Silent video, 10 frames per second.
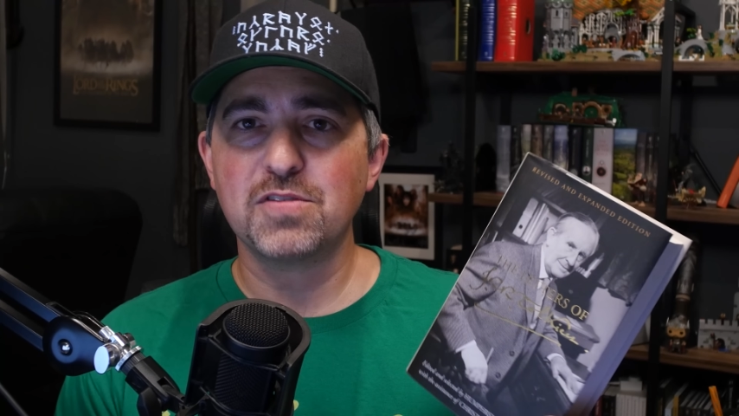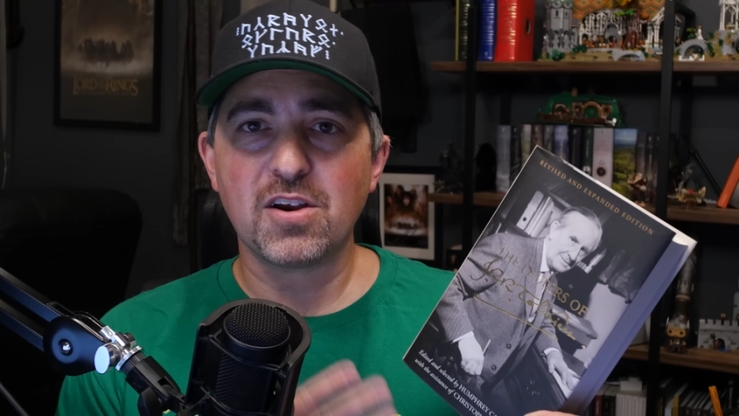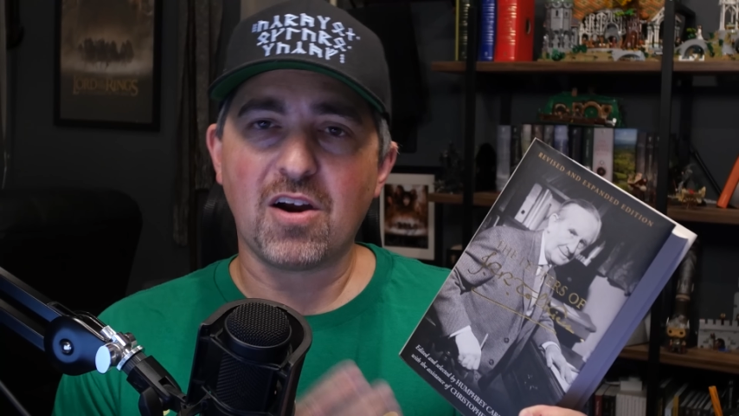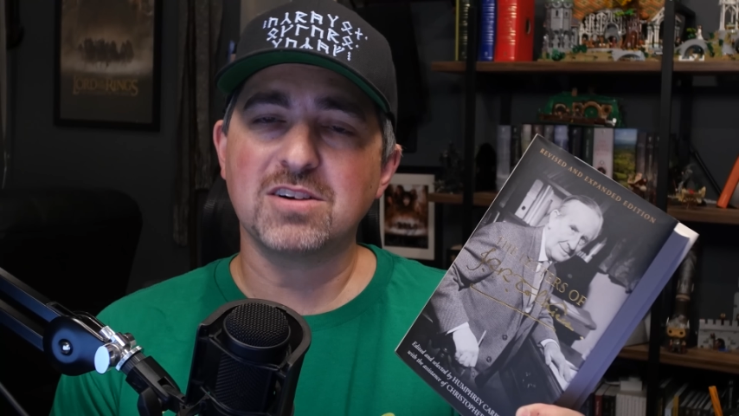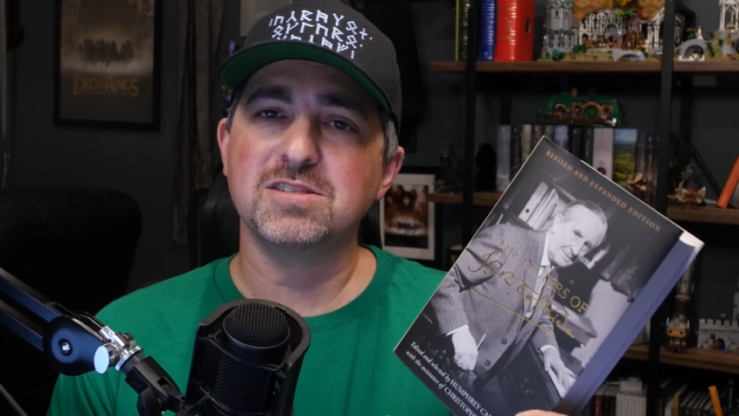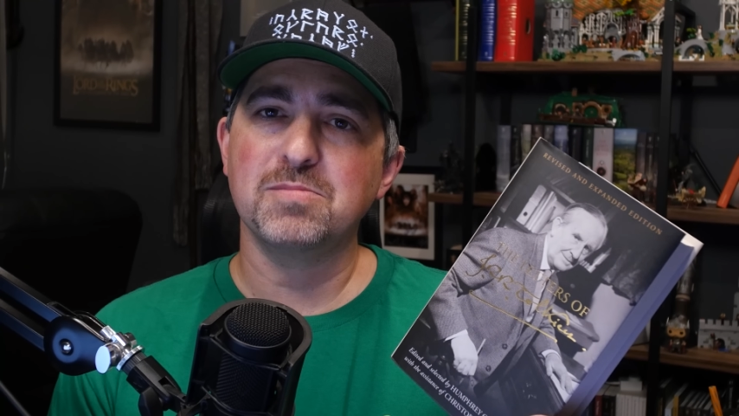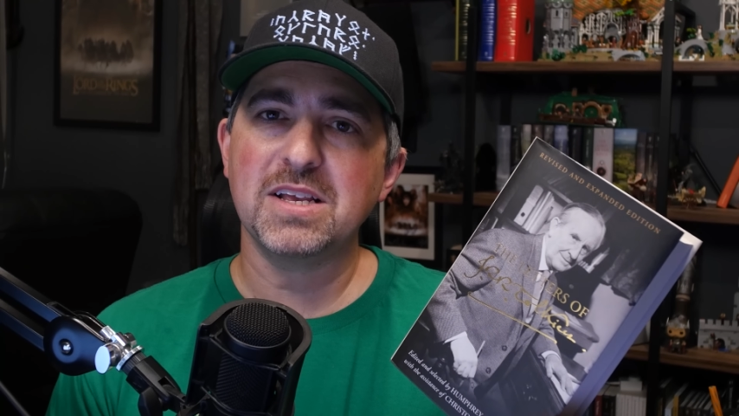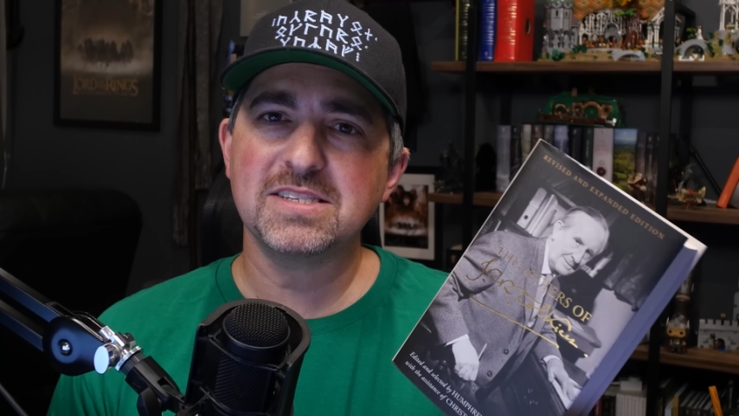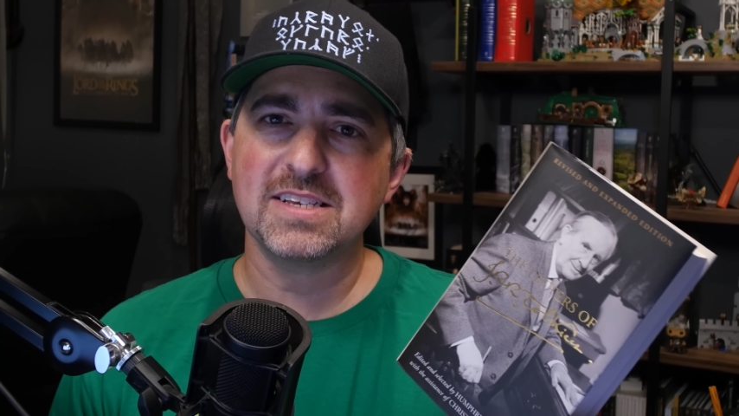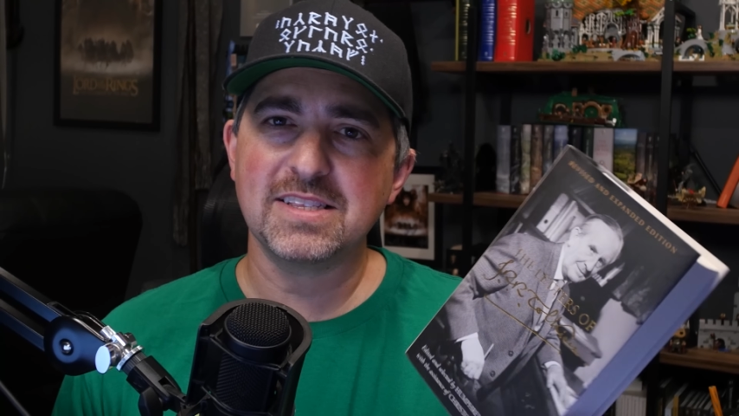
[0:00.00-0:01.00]
there are some
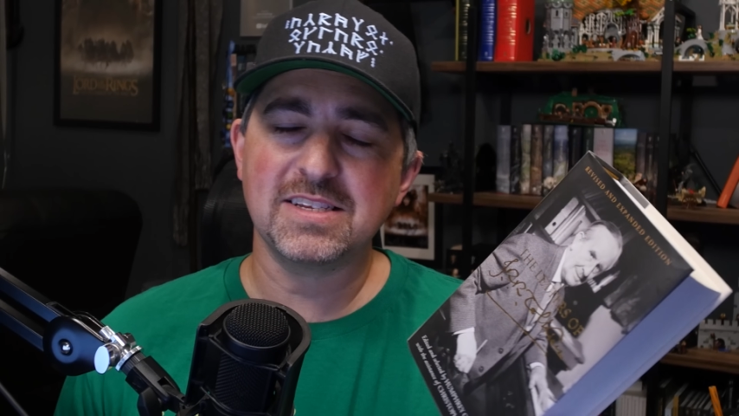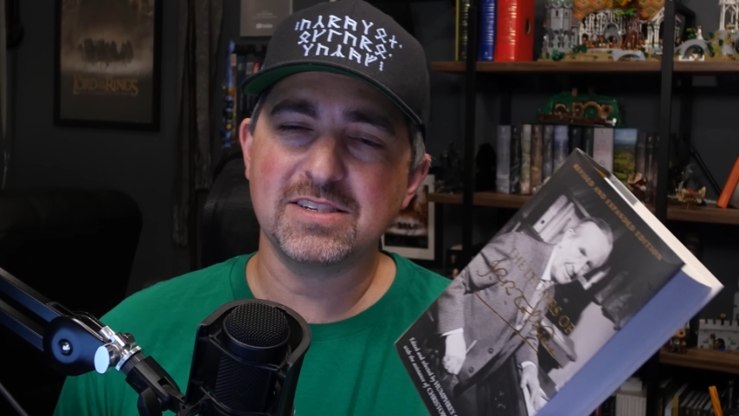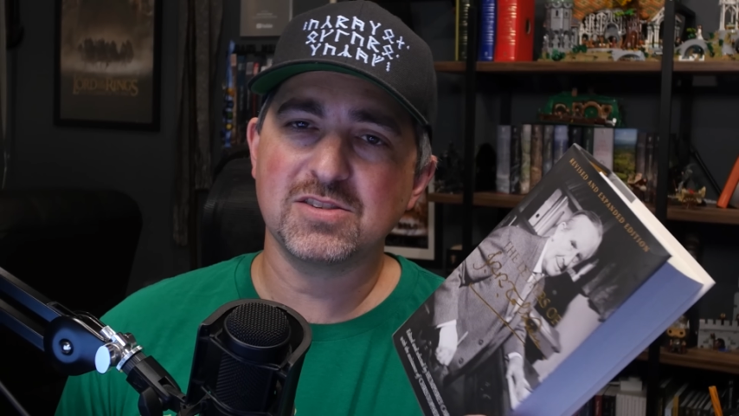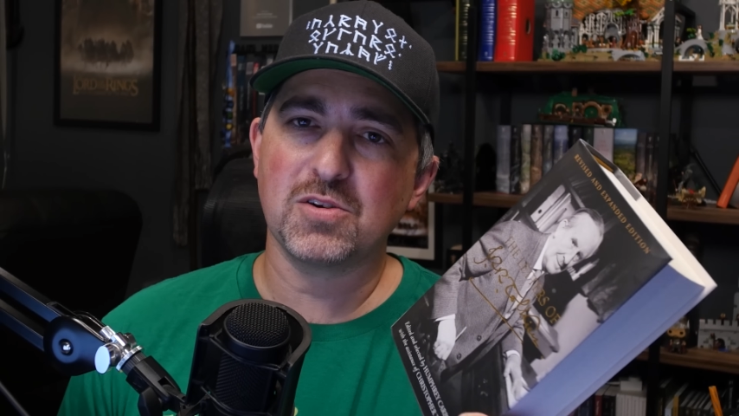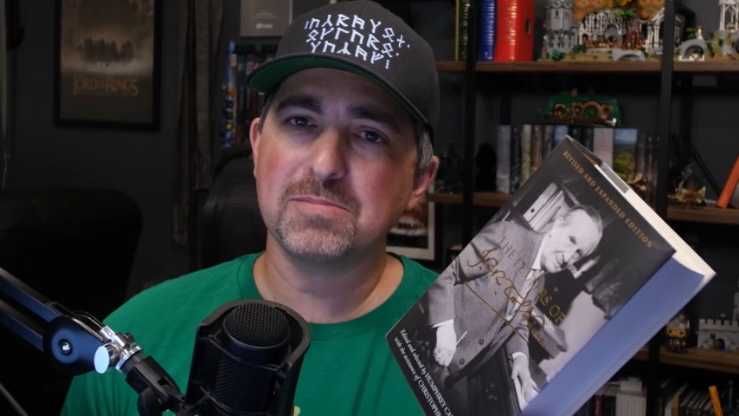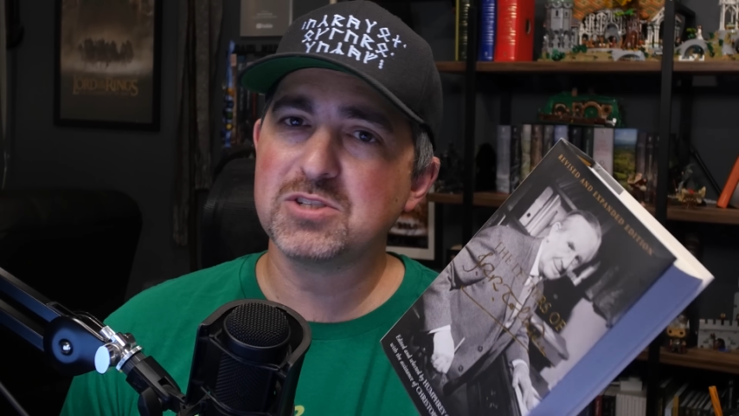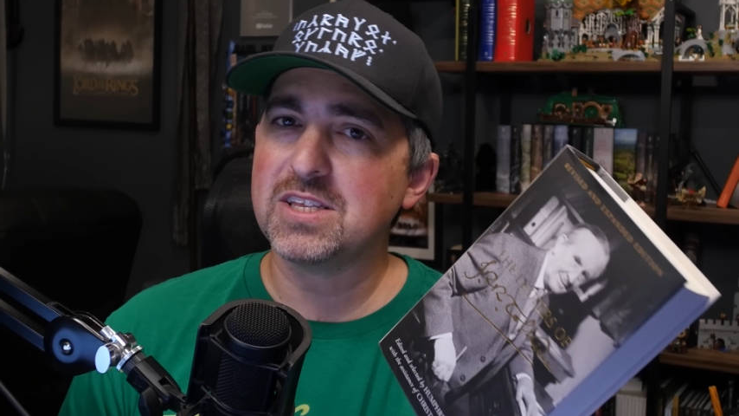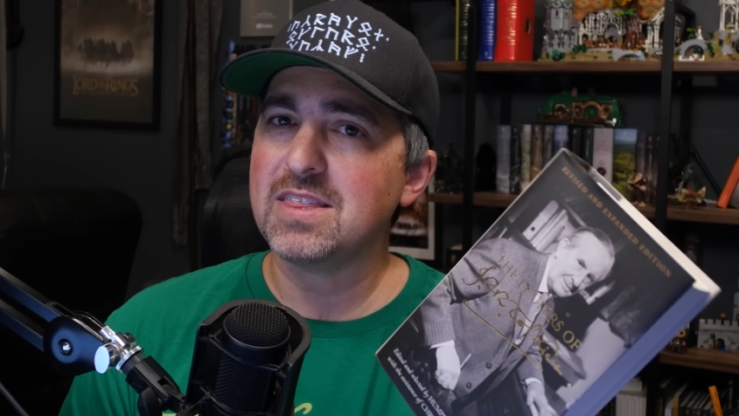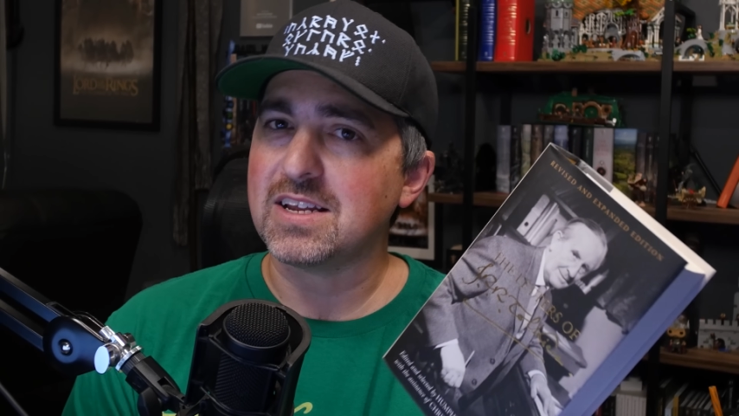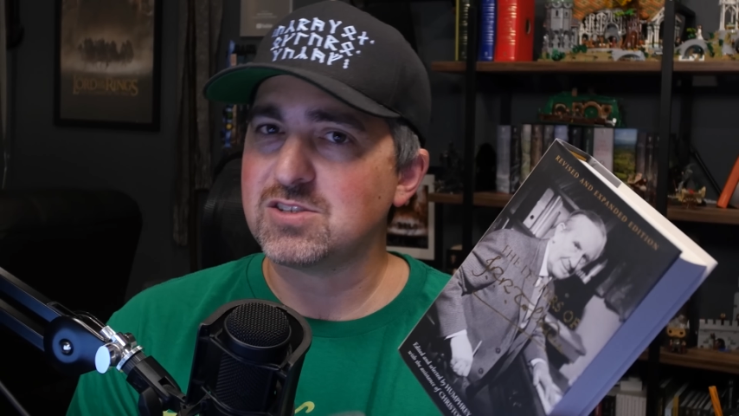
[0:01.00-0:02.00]
links in the
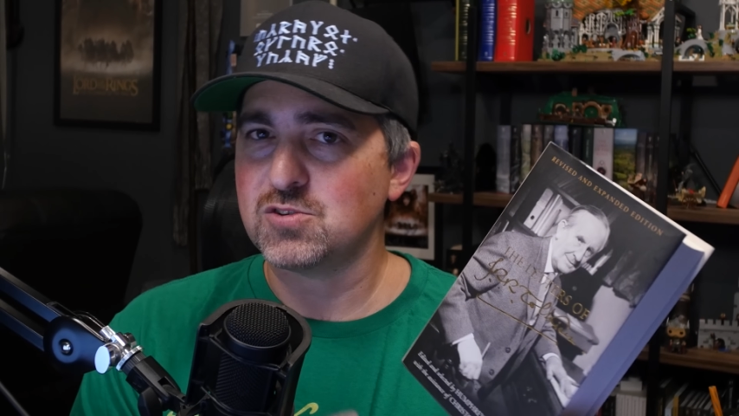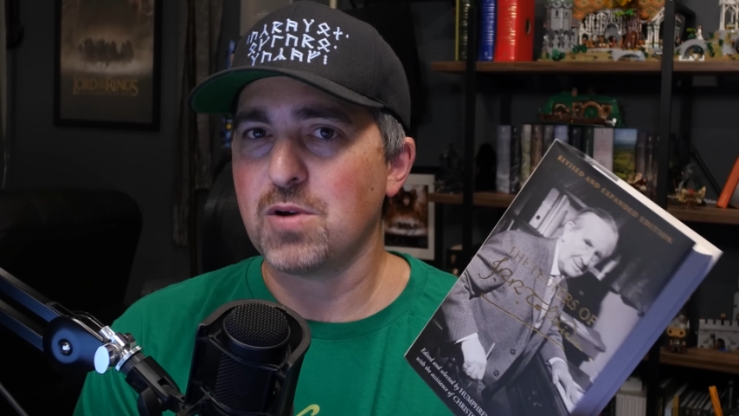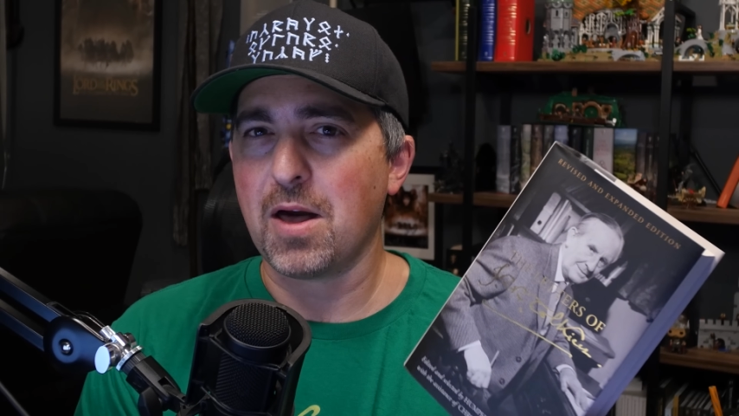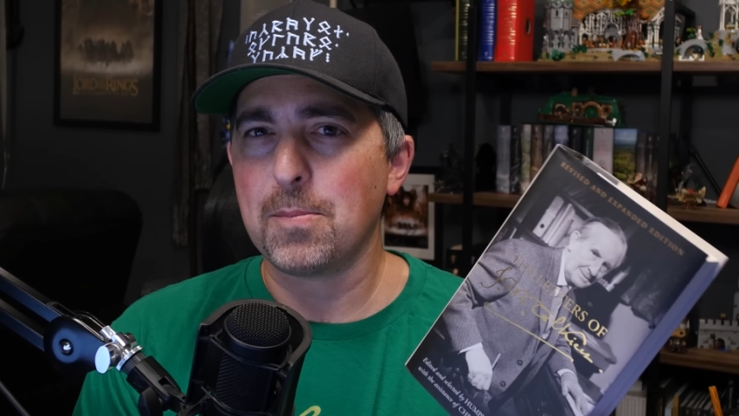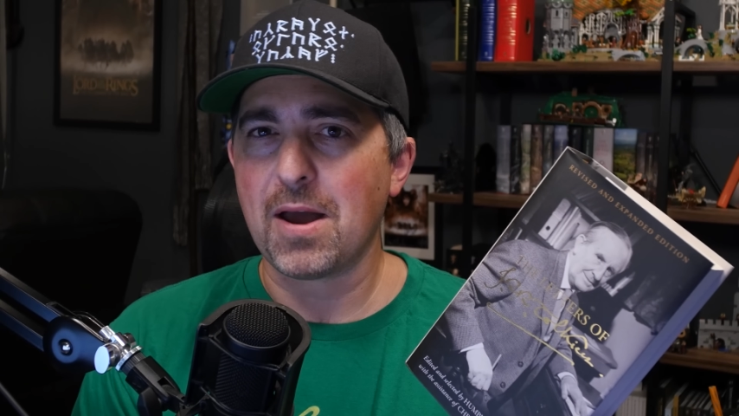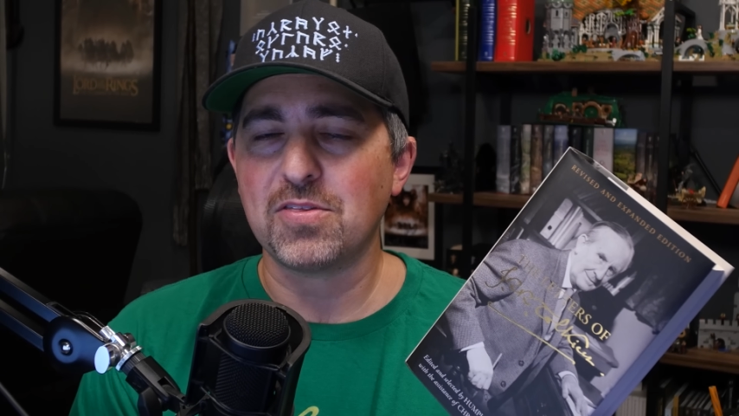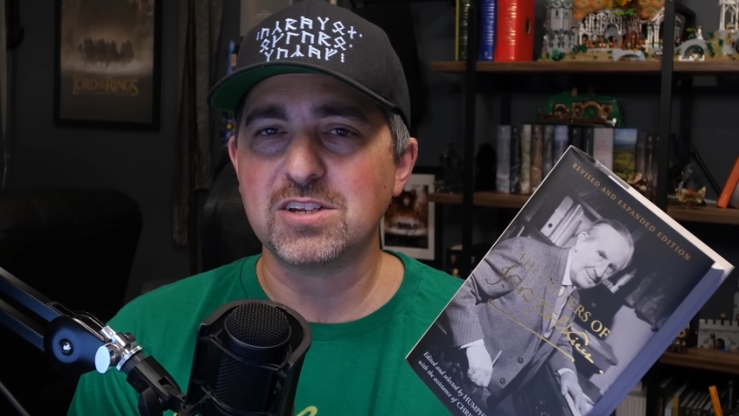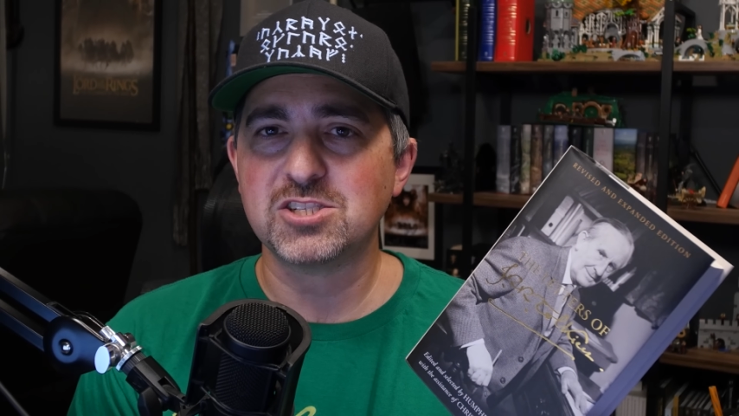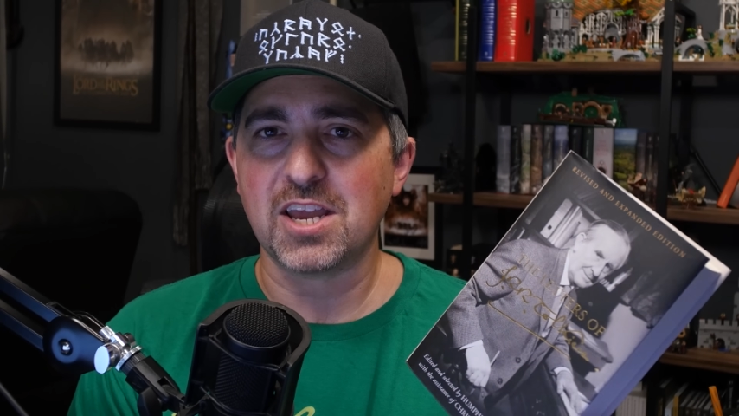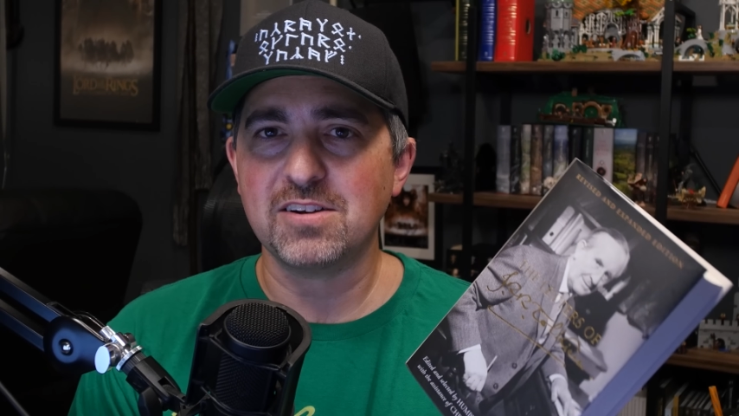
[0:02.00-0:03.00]
description that do help out the
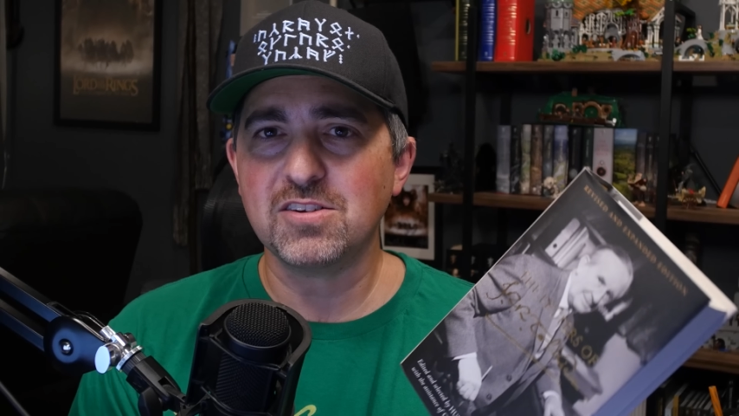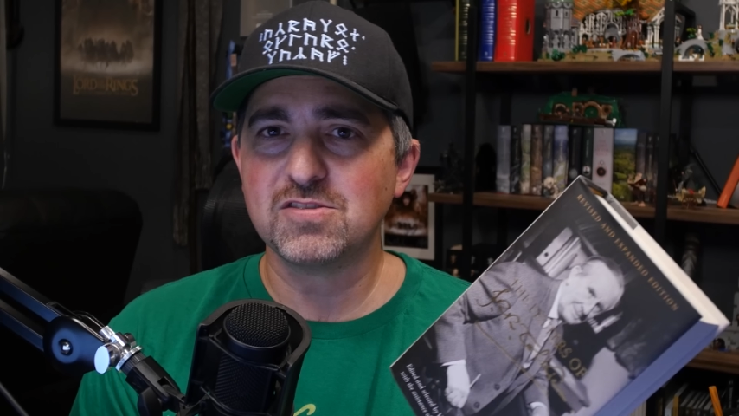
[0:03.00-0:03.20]
channel,